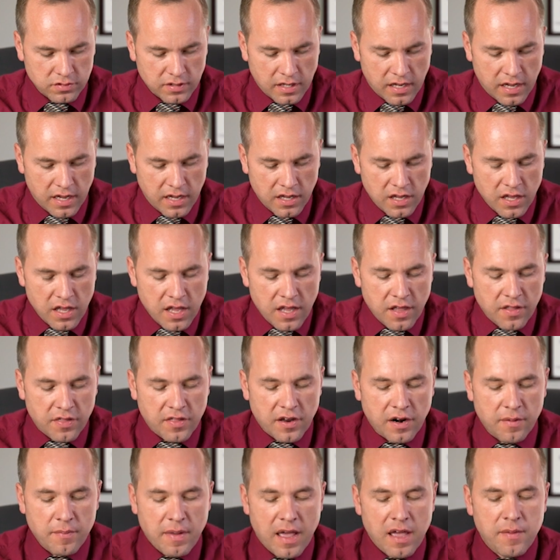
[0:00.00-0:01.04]
Okay?
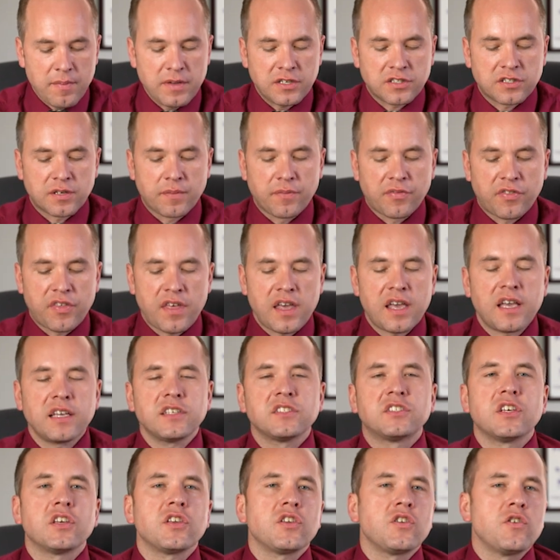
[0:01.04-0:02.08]
There may be some
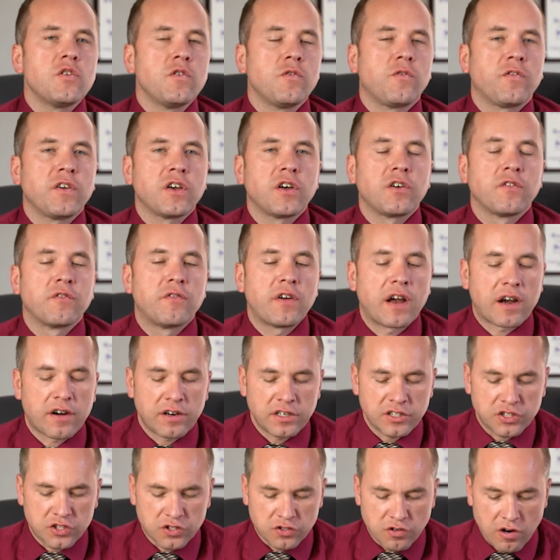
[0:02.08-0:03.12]
things that you feel
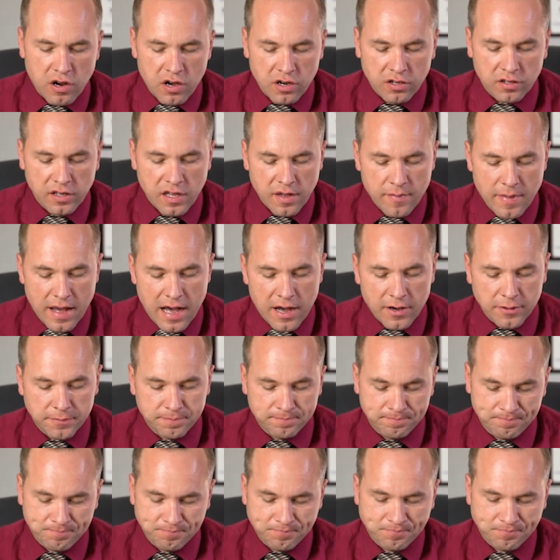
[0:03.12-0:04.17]
very strongly about